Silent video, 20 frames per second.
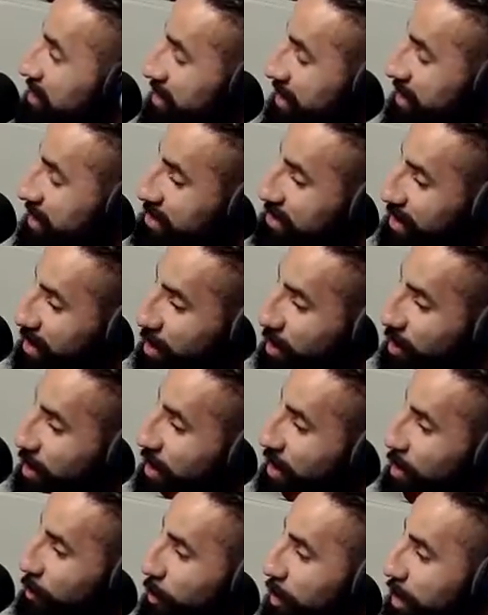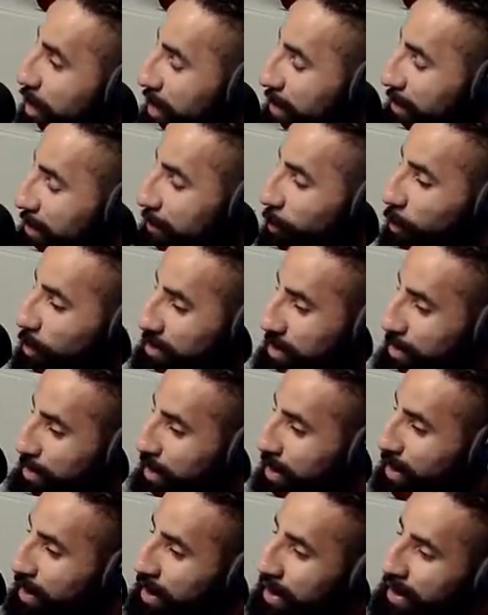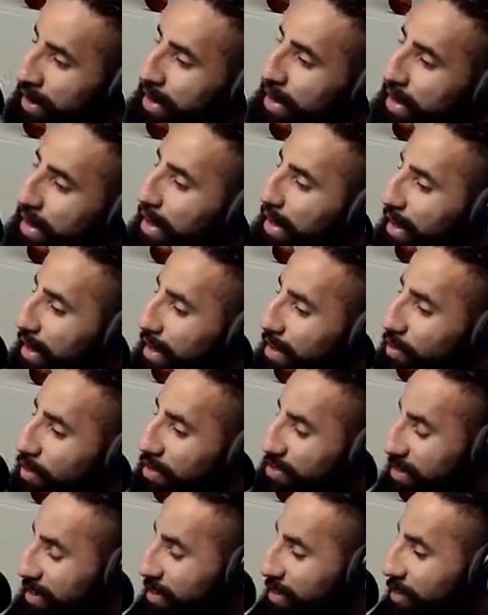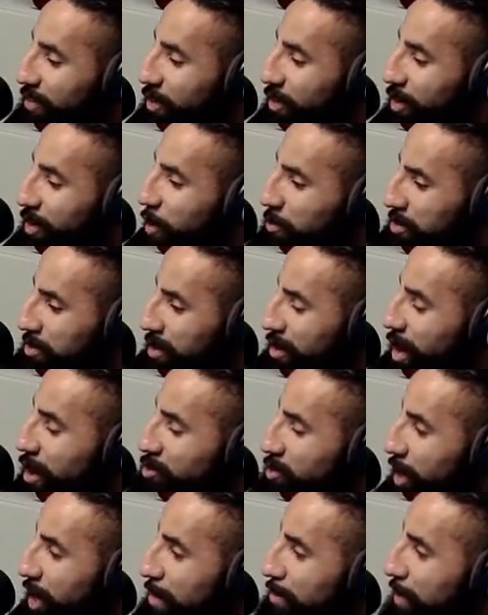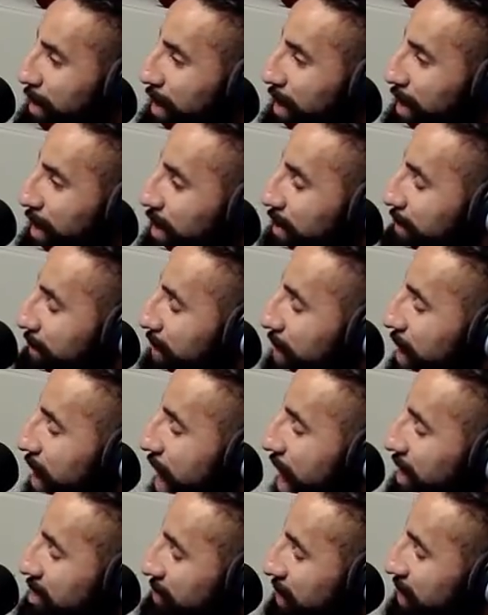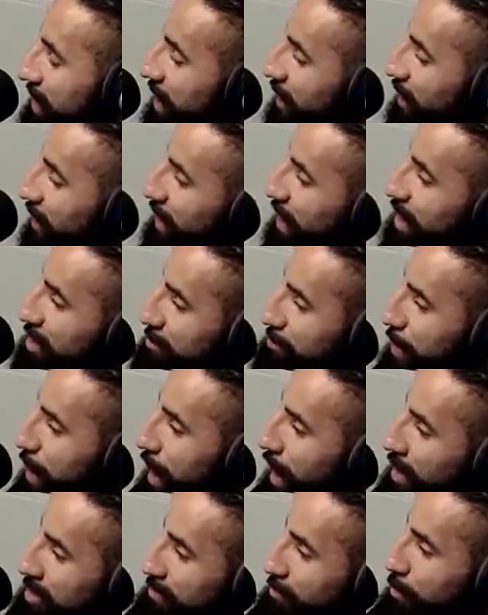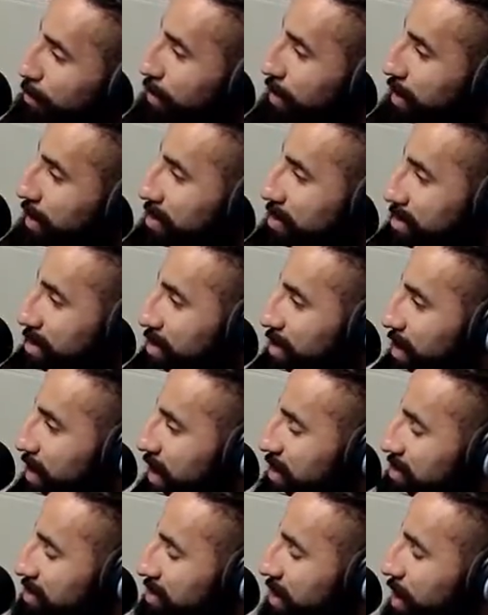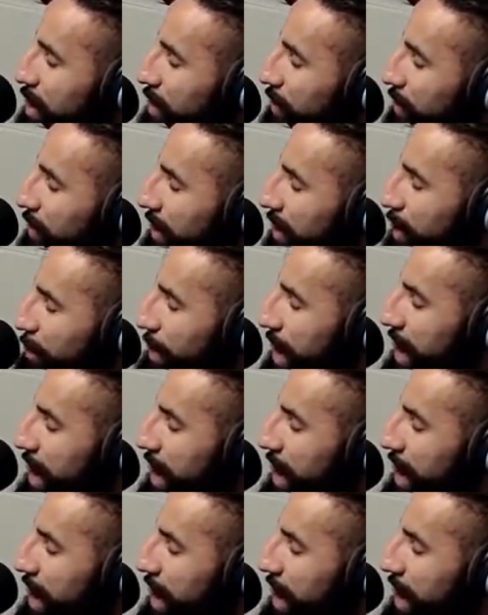Haskins or we're going to get Foles. I mean, listen, the coaches are trying to be as vanilla as possible because it's like,